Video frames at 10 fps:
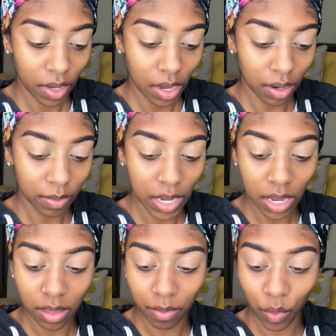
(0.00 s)
And I'm
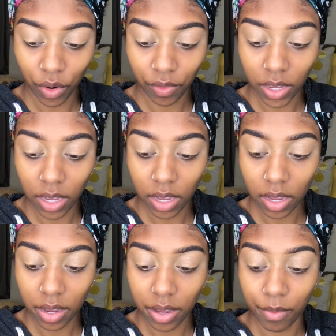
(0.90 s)
taking the Morphe
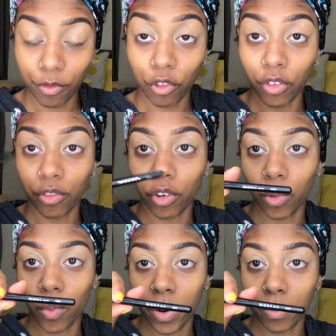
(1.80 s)

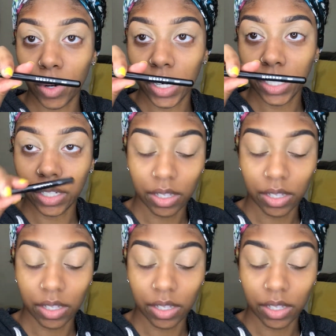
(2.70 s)
M441 brush.